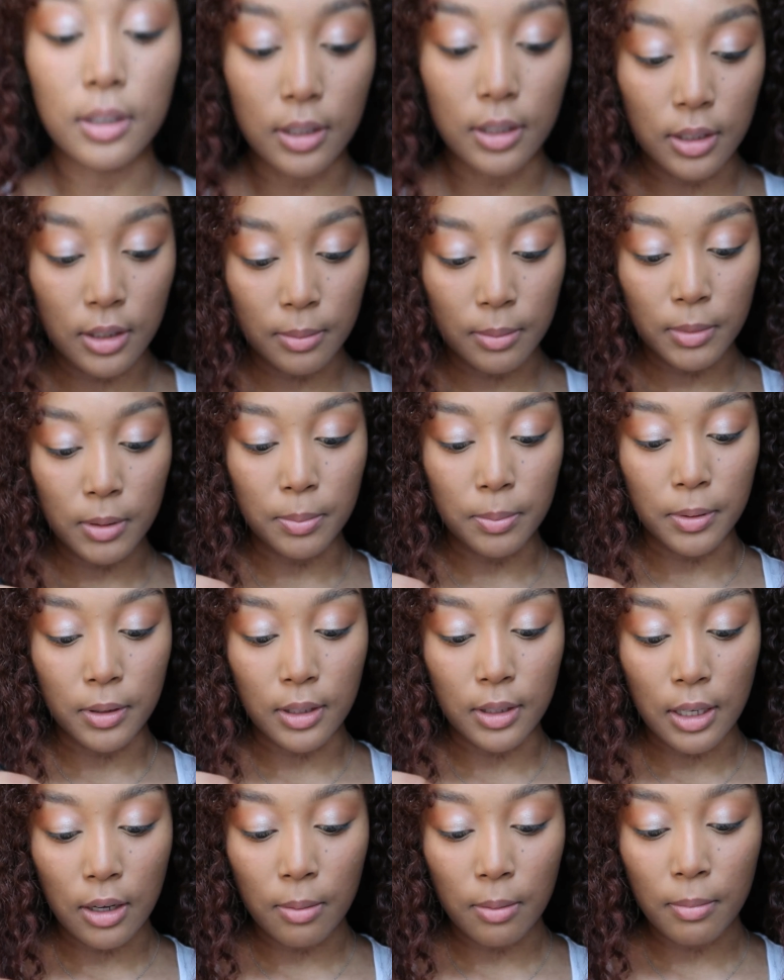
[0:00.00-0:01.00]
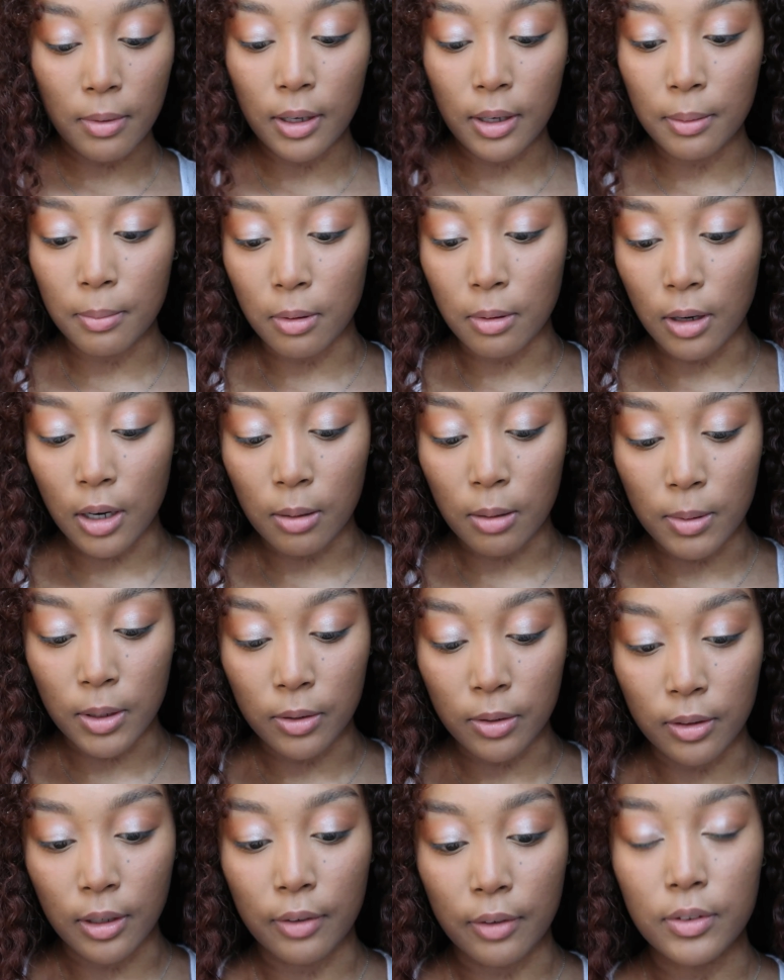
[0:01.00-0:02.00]
and I'm gonna put that on my brow
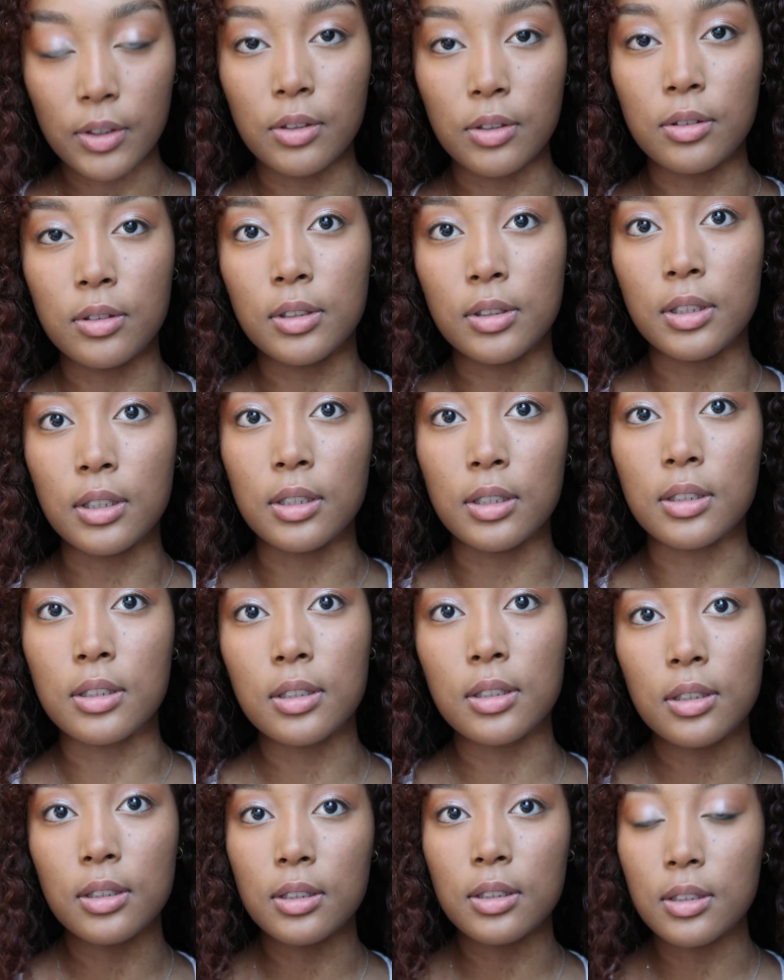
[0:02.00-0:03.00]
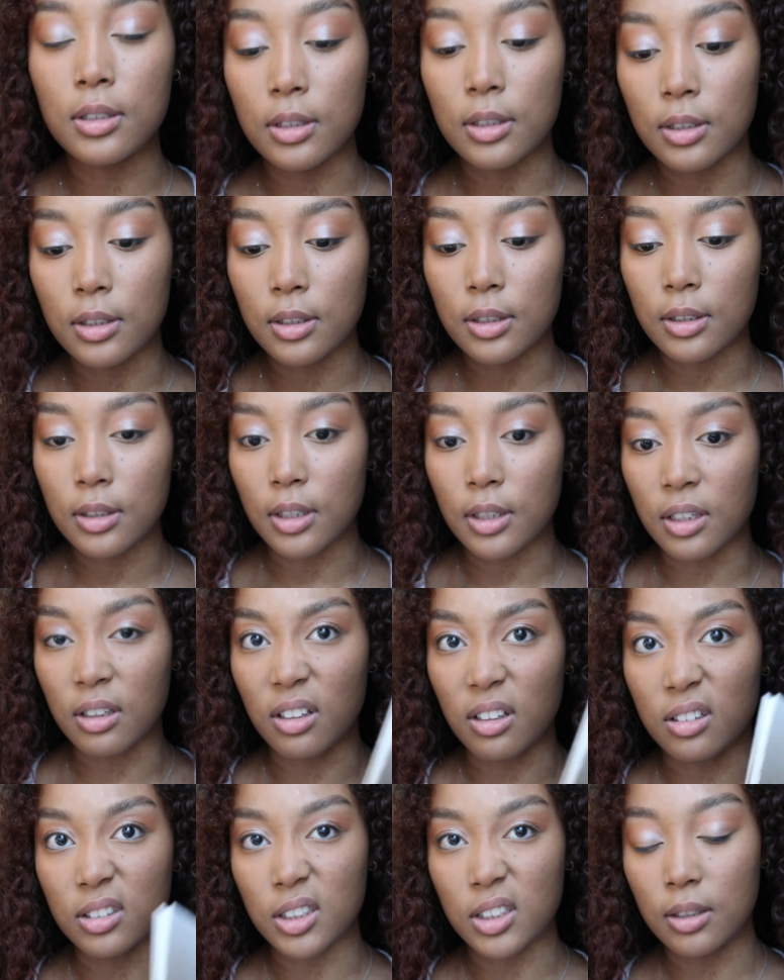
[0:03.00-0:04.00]
bone. I haven't used these in a
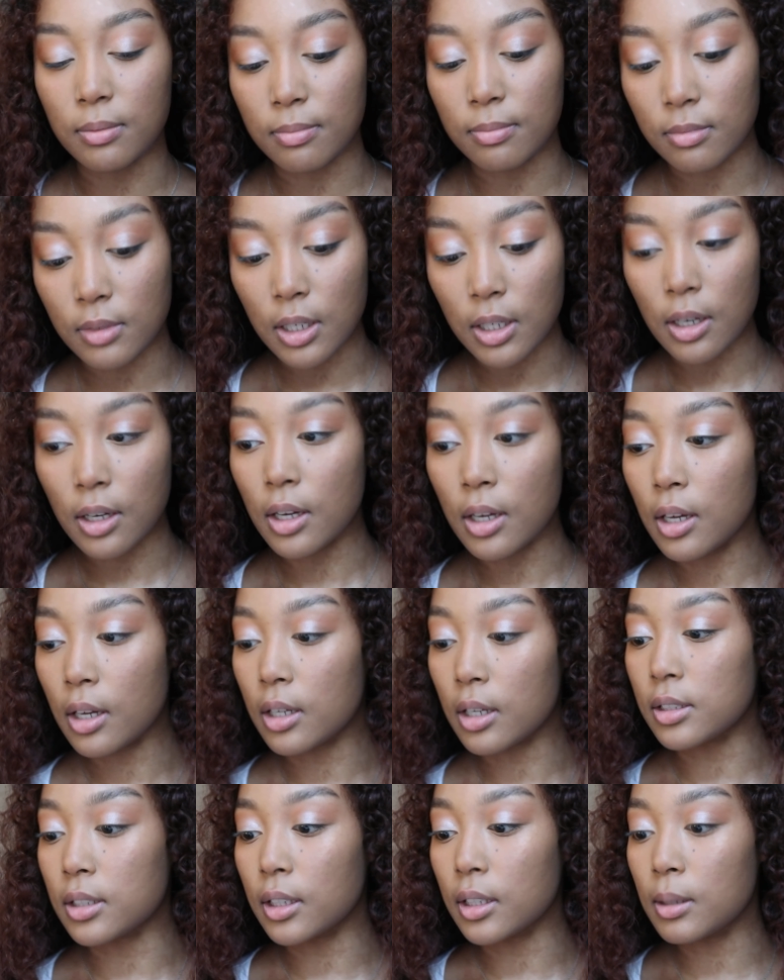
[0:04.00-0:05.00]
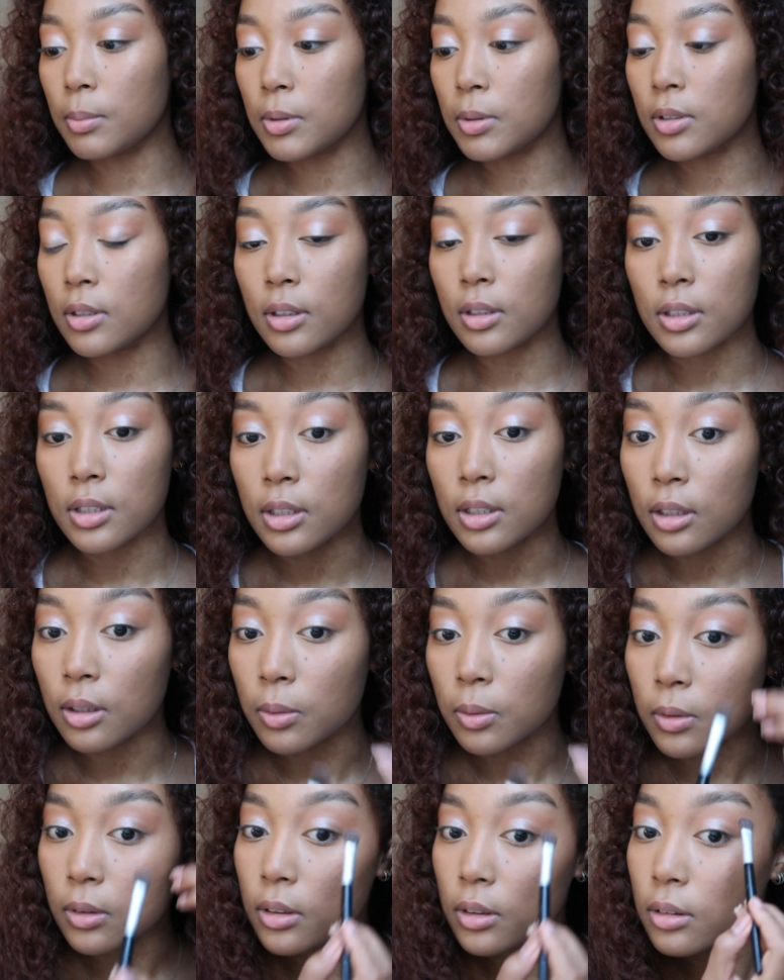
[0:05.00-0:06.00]
long time because I keep using the Stila
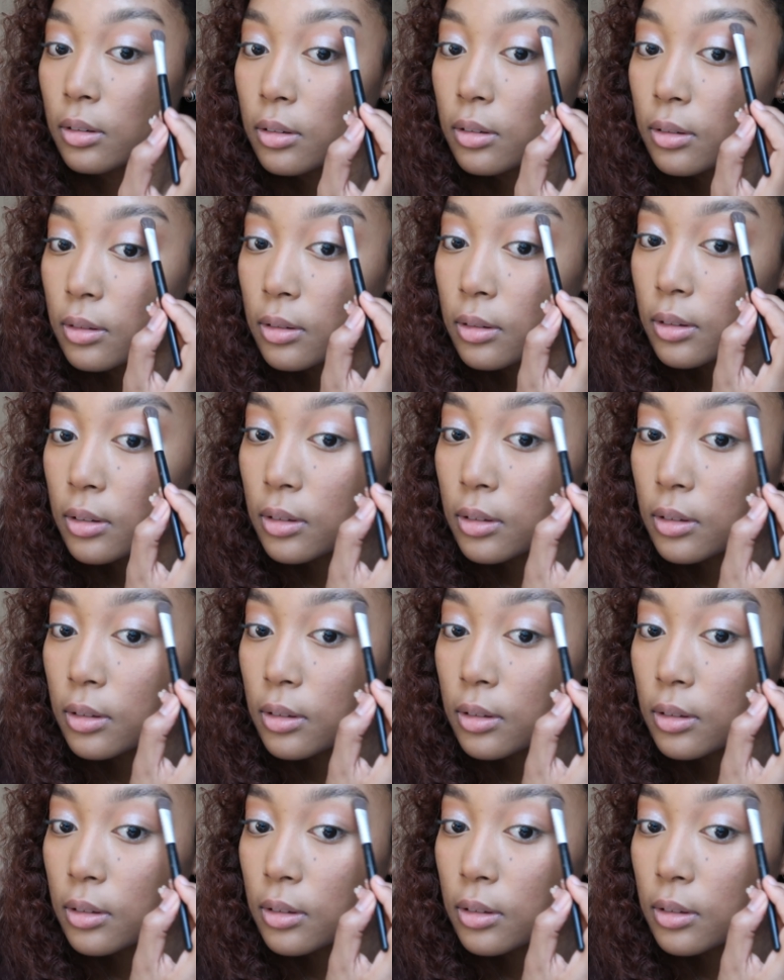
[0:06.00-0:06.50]
one.